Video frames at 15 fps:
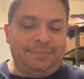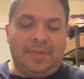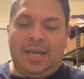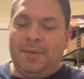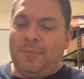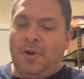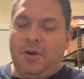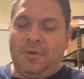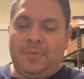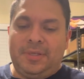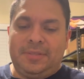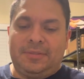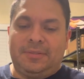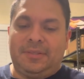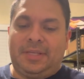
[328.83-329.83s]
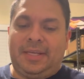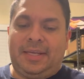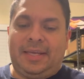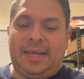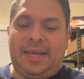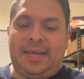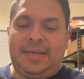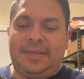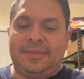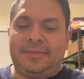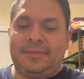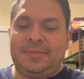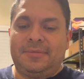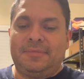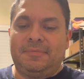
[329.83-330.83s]
I'm always looking at
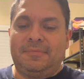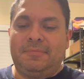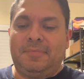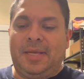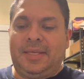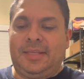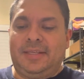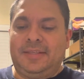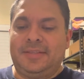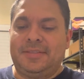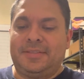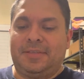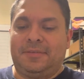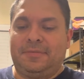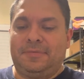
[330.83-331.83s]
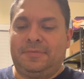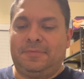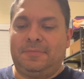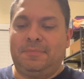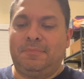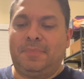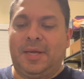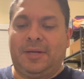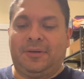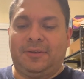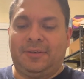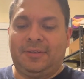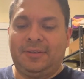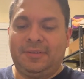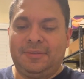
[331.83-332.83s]
making stuff
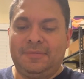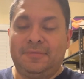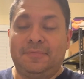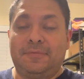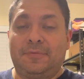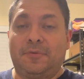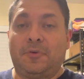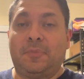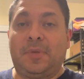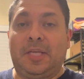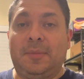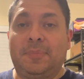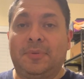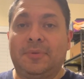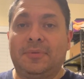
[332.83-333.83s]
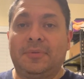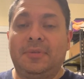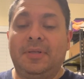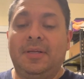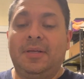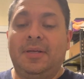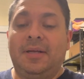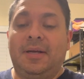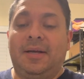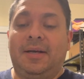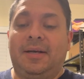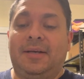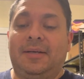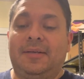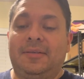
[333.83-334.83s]
better for people,
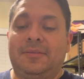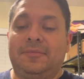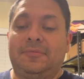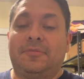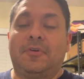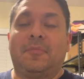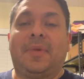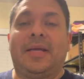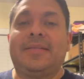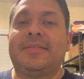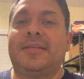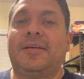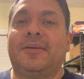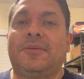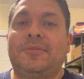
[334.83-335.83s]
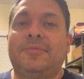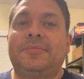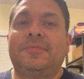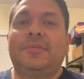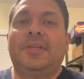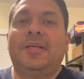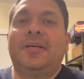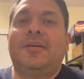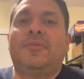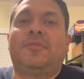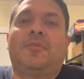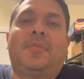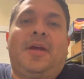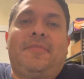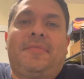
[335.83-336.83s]
for myself,
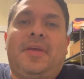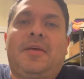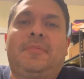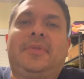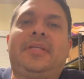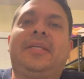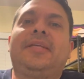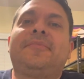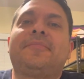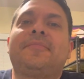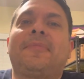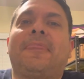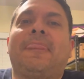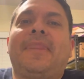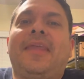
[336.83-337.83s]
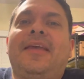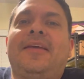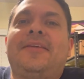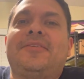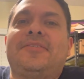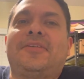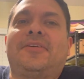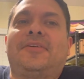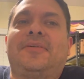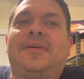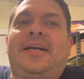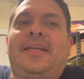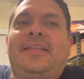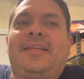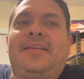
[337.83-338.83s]
for my family. So
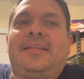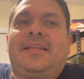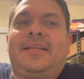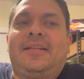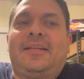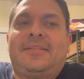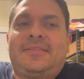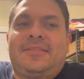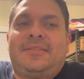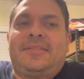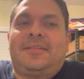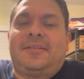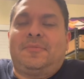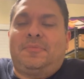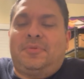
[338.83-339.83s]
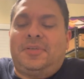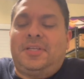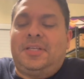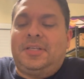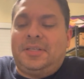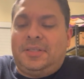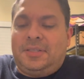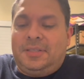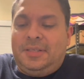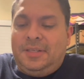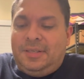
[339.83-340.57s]
I think that that's a pretty good